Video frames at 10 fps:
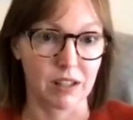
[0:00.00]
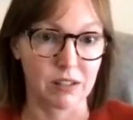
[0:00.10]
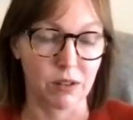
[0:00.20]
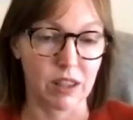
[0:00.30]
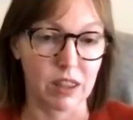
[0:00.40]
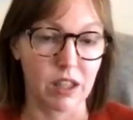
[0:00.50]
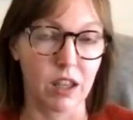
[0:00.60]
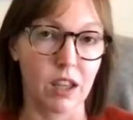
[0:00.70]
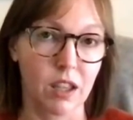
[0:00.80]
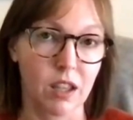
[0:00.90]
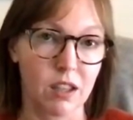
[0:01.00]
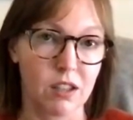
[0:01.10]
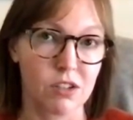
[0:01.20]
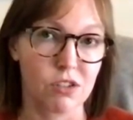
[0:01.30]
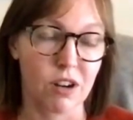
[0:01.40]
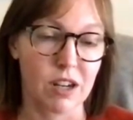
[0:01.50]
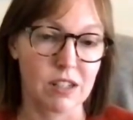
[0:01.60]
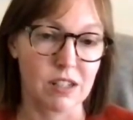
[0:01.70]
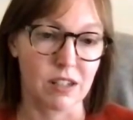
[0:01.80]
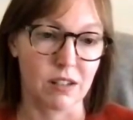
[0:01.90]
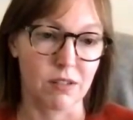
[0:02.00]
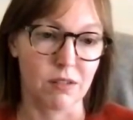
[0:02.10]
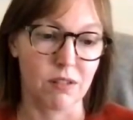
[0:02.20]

So I think trying to